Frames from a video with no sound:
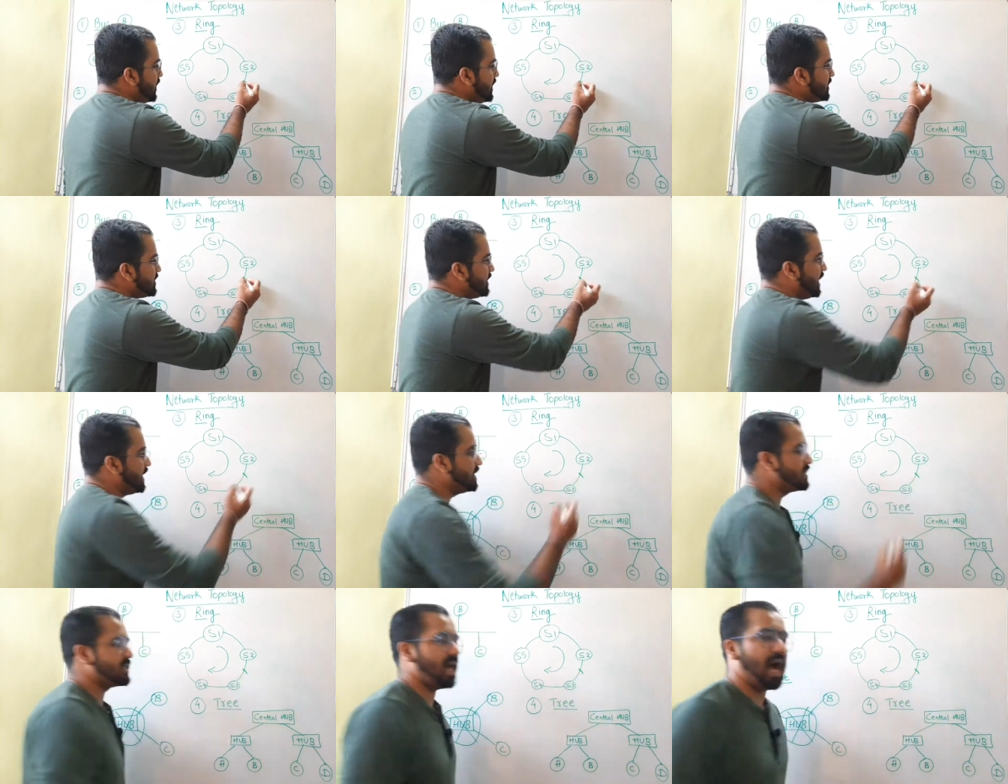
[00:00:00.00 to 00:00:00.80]
these
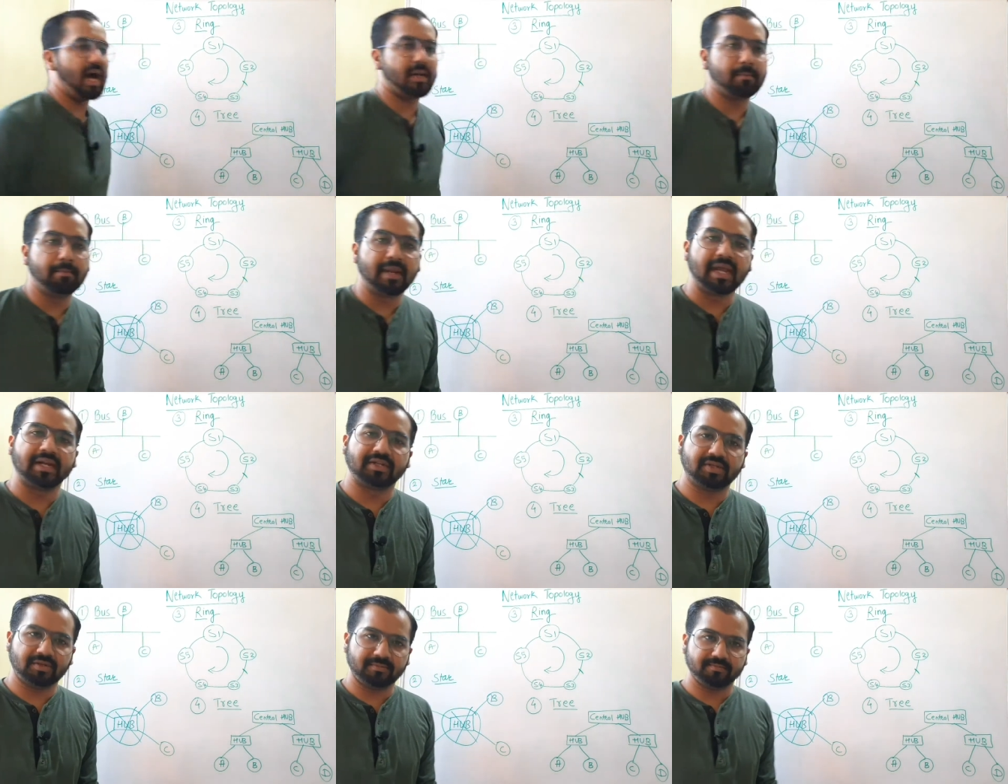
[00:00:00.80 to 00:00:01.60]
links are
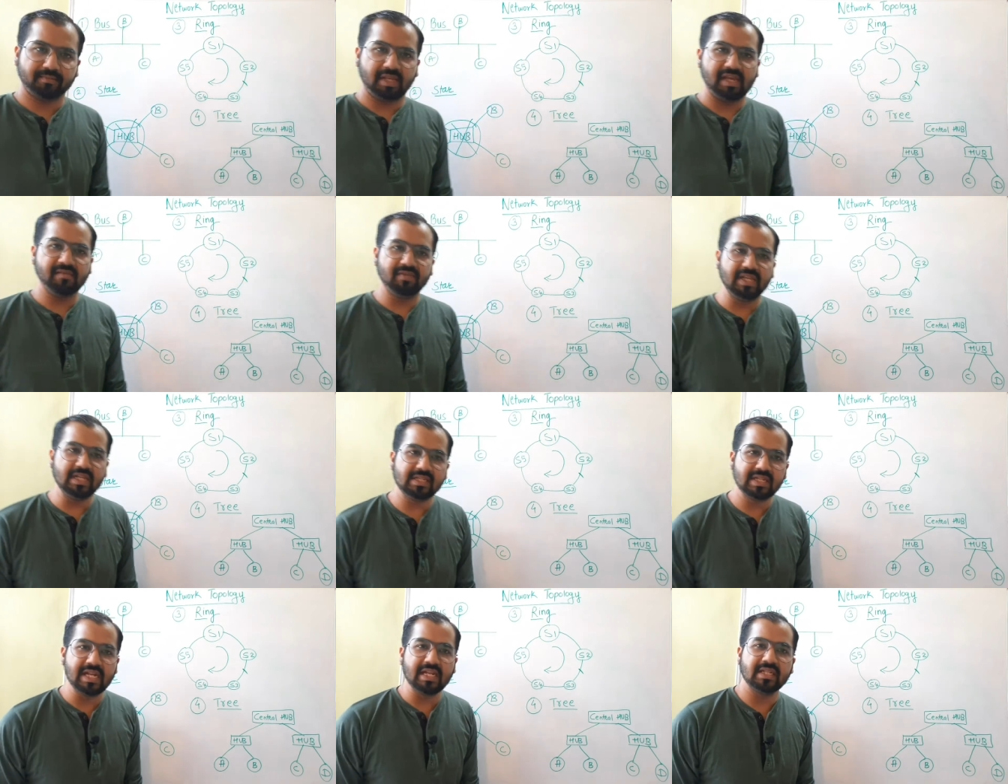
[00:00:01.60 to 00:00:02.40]
breaked,
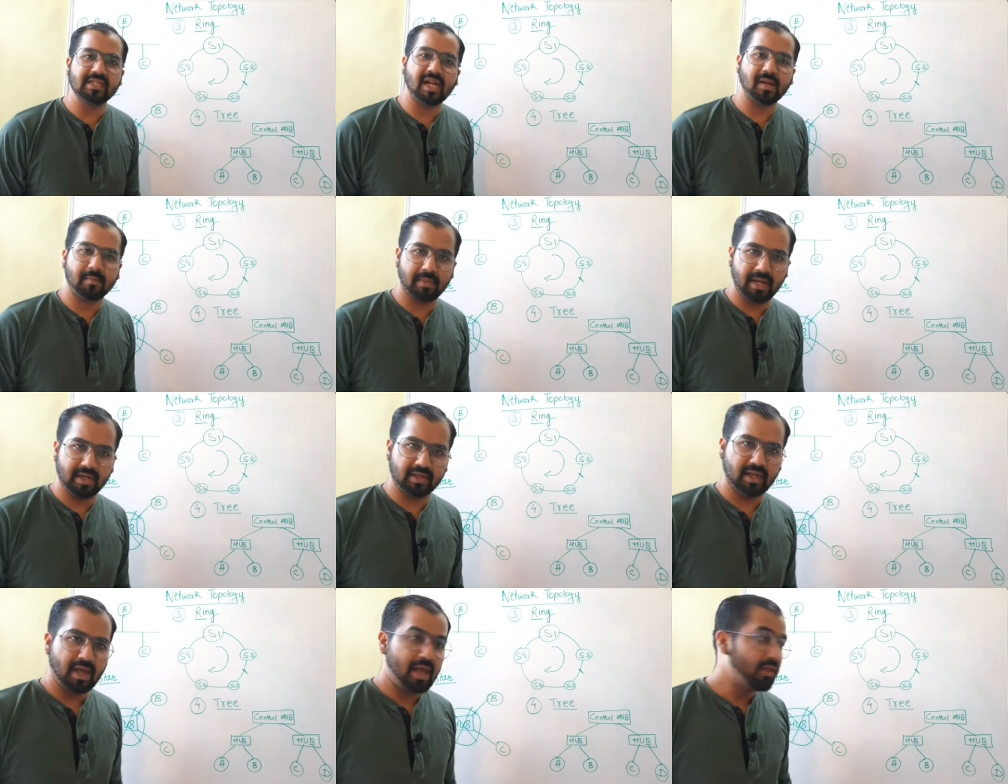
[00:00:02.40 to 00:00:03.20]

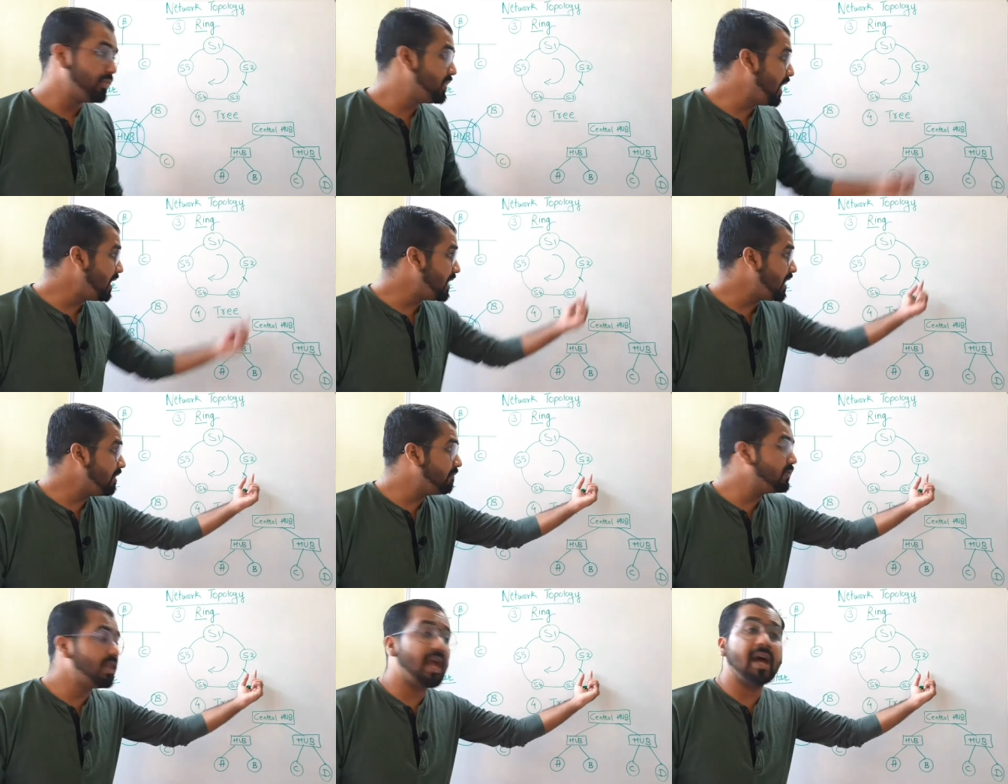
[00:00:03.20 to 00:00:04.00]
then
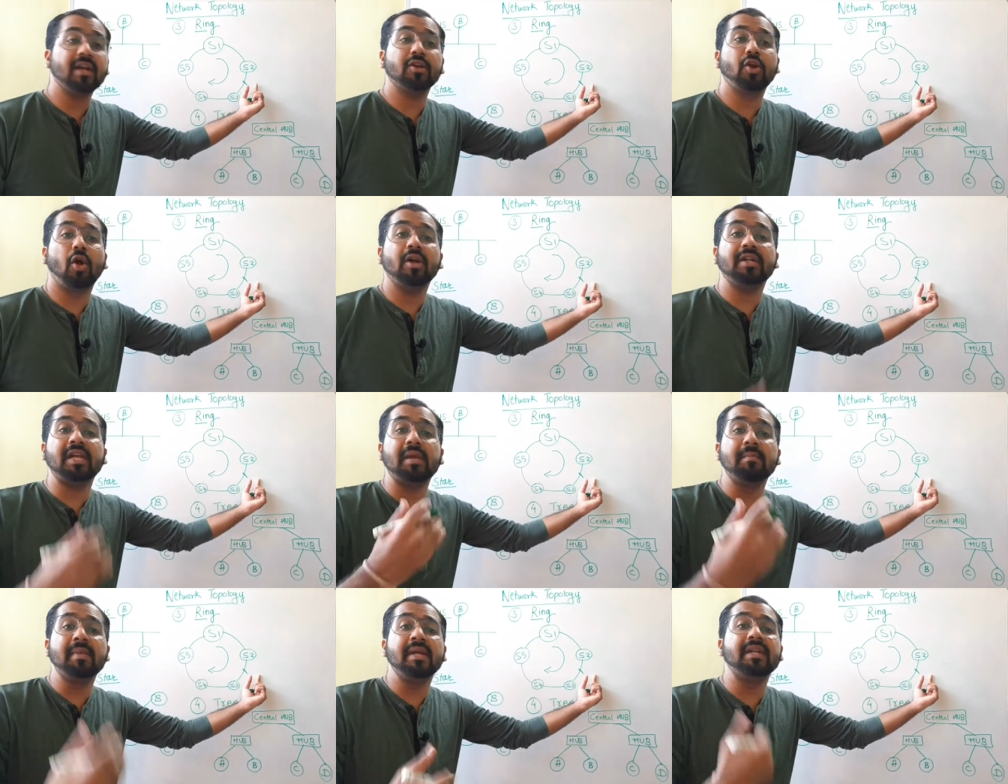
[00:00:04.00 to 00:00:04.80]
if they are
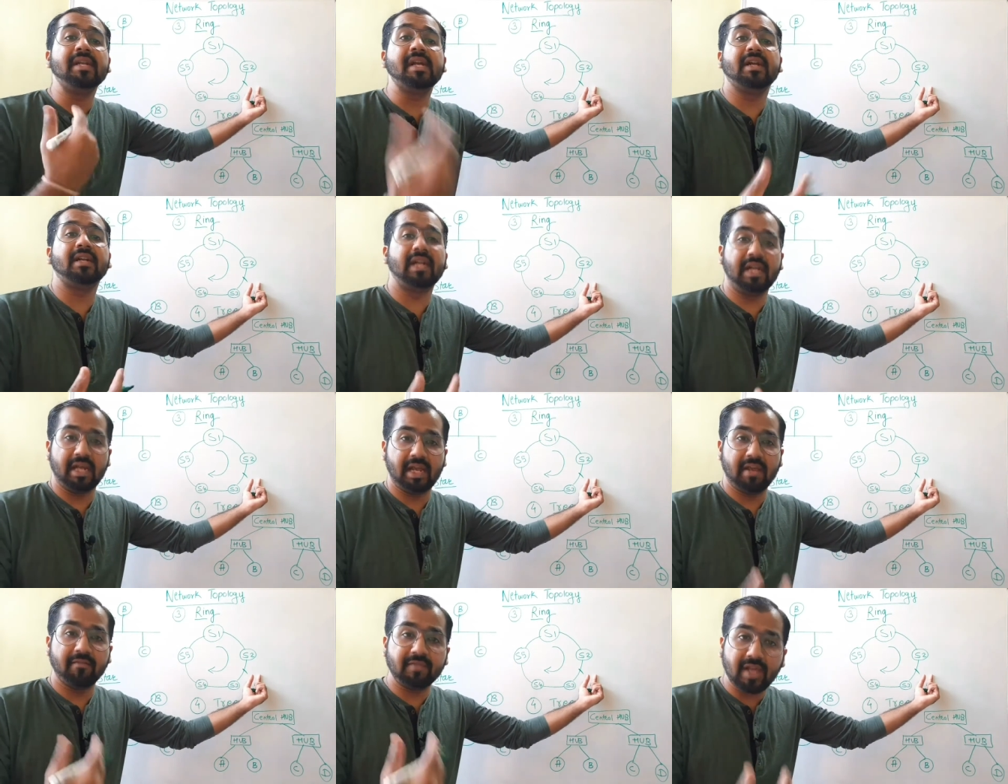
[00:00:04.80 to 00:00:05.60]
not
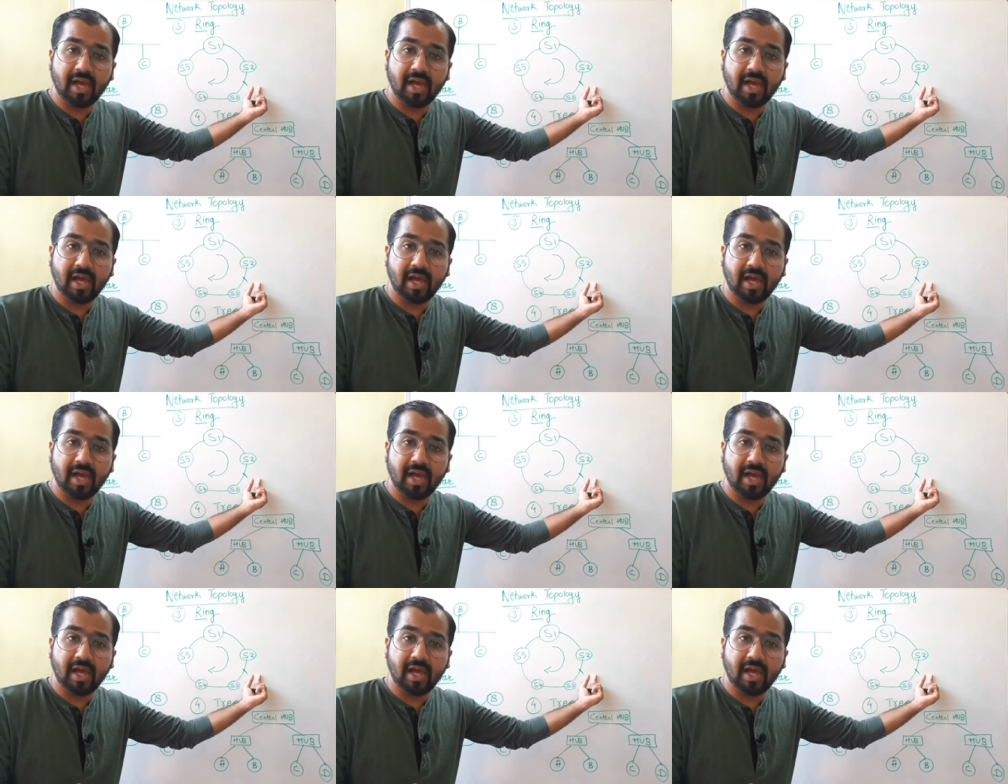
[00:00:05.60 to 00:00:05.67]
immediately,